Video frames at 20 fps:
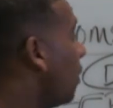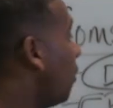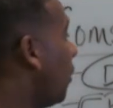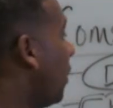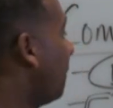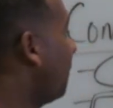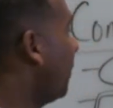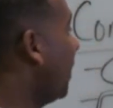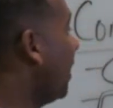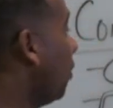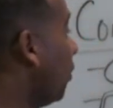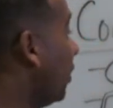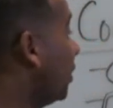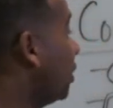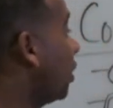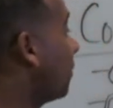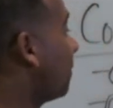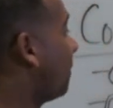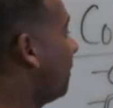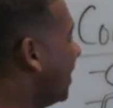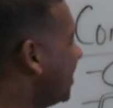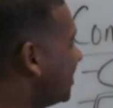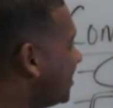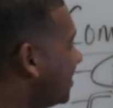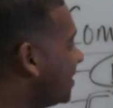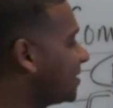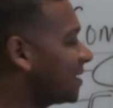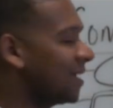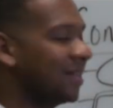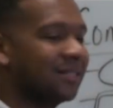When your
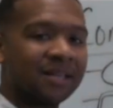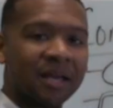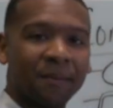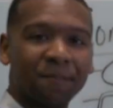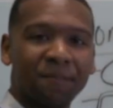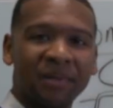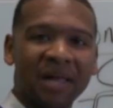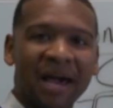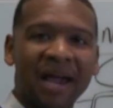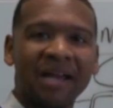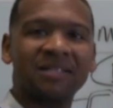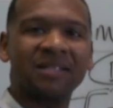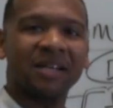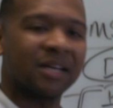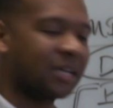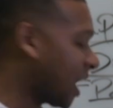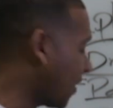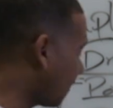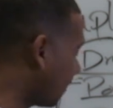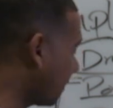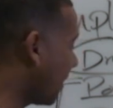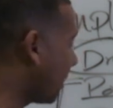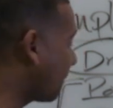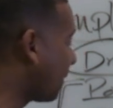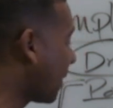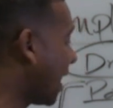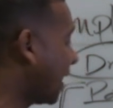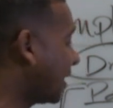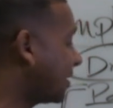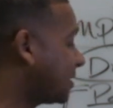business is compliant to government
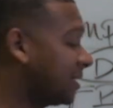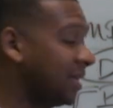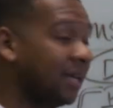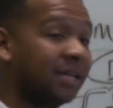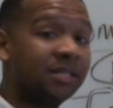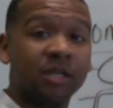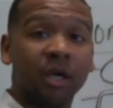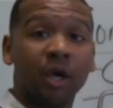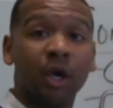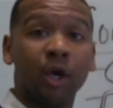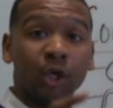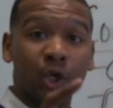policies,